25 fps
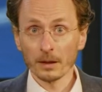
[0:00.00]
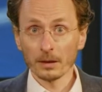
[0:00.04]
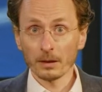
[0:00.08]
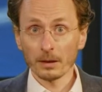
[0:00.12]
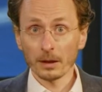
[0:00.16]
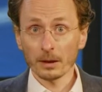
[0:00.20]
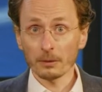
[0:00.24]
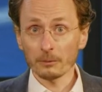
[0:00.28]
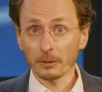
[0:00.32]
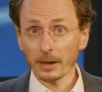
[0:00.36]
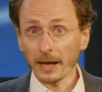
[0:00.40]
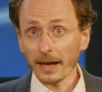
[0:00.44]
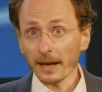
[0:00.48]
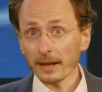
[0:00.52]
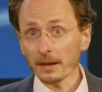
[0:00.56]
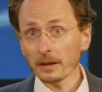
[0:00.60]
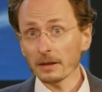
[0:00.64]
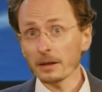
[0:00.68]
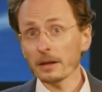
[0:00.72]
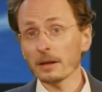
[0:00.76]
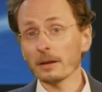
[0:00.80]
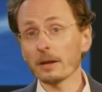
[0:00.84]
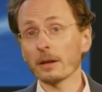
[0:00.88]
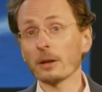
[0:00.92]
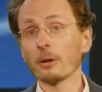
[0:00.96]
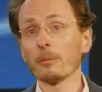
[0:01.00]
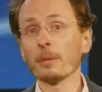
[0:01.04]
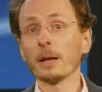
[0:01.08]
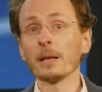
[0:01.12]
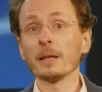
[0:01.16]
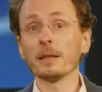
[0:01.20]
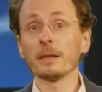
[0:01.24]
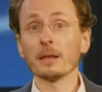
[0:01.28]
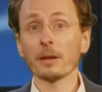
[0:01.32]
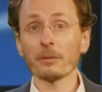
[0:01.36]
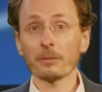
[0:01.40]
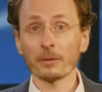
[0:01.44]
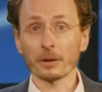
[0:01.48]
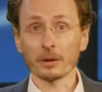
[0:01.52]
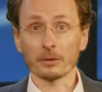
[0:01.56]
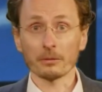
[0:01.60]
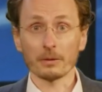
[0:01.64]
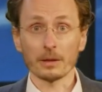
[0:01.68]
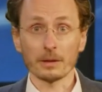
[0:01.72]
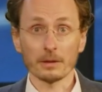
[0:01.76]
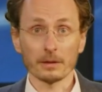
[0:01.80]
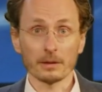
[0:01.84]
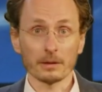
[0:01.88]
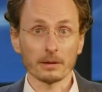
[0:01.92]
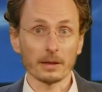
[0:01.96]
In reality, there are many different
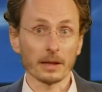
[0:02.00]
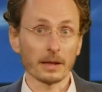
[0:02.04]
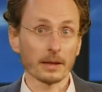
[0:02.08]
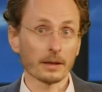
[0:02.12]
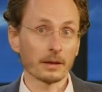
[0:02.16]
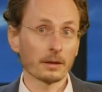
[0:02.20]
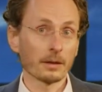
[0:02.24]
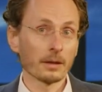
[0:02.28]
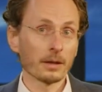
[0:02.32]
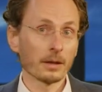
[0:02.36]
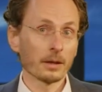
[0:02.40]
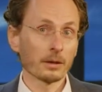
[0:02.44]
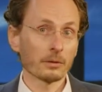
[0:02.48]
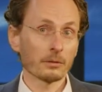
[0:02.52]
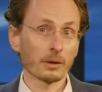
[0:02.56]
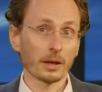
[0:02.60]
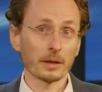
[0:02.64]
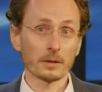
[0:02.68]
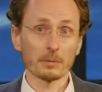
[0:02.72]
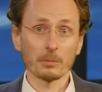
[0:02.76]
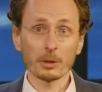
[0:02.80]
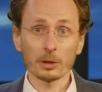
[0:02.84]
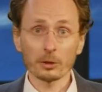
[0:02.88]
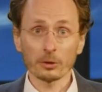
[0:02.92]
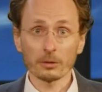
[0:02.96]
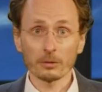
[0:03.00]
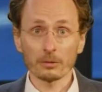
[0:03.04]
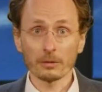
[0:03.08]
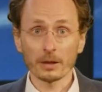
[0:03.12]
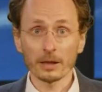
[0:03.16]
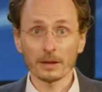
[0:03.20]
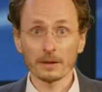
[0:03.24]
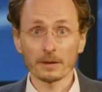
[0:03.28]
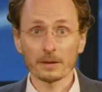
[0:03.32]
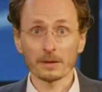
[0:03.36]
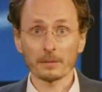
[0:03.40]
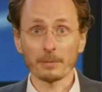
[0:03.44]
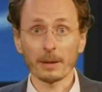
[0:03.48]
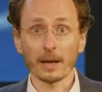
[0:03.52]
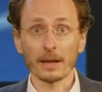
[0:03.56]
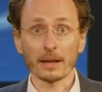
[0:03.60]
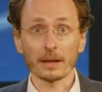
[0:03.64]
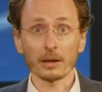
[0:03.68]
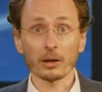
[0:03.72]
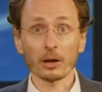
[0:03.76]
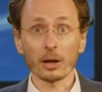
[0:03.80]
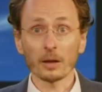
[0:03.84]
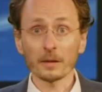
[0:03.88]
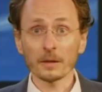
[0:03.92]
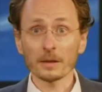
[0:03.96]
grids, like transmission grids spanning
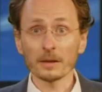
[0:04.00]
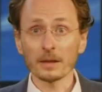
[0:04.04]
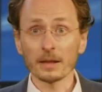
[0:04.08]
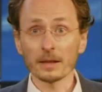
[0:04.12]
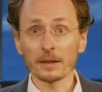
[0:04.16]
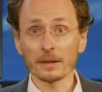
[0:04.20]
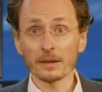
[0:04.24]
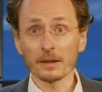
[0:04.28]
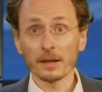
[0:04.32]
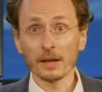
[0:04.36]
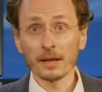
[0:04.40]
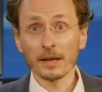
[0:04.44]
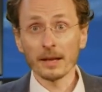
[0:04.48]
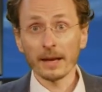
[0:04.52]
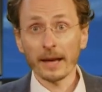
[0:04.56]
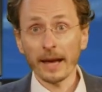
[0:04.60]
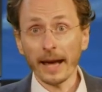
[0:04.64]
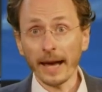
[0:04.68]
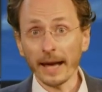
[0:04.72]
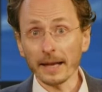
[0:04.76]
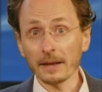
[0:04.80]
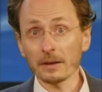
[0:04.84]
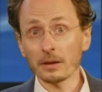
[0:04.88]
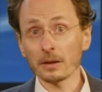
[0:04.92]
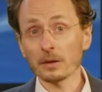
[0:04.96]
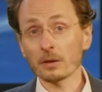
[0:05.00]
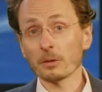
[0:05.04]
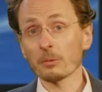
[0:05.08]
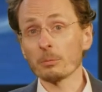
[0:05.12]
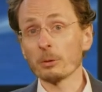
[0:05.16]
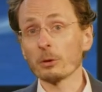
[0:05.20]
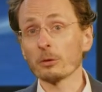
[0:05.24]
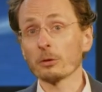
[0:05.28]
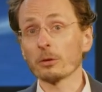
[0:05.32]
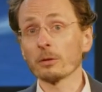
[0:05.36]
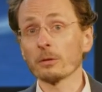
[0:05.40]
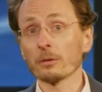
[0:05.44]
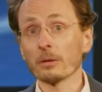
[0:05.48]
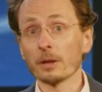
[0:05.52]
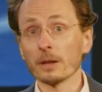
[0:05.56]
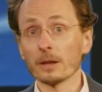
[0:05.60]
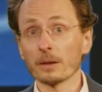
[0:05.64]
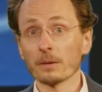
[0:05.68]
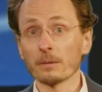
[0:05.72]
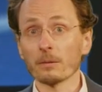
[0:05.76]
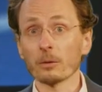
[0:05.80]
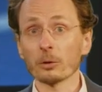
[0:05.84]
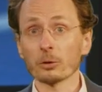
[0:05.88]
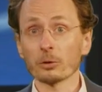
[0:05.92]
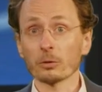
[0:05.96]
continents and distribution grids
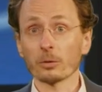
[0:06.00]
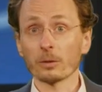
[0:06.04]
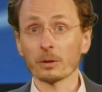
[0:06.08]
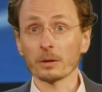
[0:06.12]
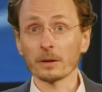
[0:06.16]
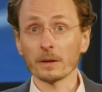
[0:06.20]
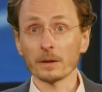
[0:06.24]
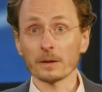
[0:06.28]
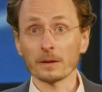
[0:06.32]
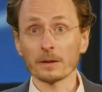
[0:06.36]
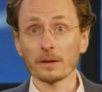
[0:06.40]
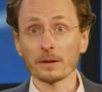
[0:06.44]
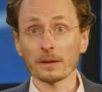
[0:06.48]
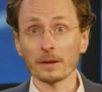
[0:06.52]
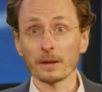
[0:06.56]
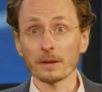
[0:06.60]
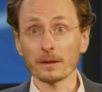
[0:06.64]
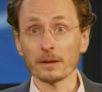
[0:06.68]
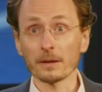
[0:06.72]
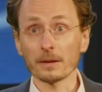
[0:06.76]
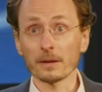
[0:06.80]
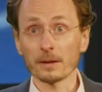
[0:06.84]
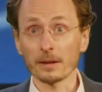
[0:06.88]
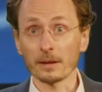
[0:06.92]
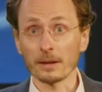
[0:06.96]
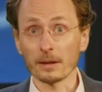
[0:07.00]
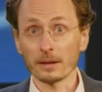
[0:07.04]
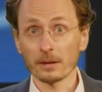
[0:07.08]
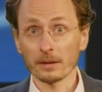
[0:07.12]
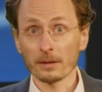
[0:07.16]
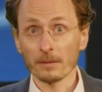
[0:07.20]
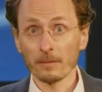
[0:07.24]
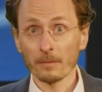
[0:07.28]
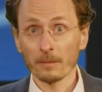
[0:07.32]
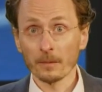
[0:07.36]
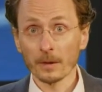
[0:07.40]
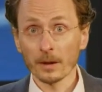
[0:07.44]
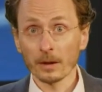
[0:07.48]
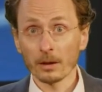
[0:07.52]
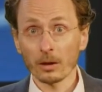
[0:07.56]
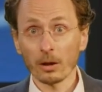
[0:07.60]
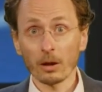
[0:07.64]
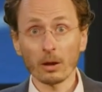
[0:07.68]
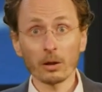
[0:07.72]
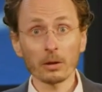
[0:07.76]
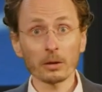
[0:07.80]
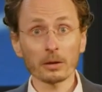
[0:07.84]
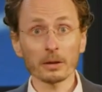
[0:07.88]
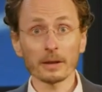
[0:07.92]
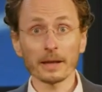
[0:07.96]
for short distances in cities,
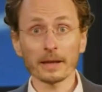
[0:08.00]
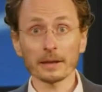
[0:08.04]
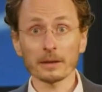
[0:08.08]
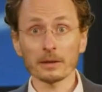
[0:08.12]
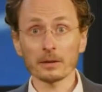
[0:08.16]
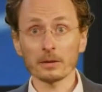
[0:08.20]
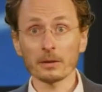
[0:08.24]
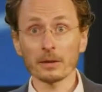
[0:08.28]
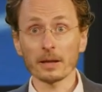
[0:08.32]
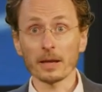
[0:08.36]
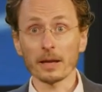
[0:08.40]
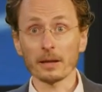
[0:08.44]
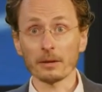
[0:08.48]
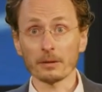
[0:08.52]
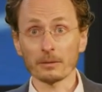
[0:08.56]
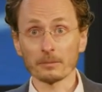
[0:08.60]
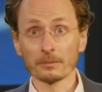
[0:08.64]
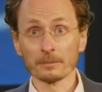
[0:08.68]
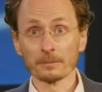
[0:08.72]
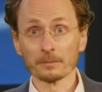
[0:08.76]
all connected together.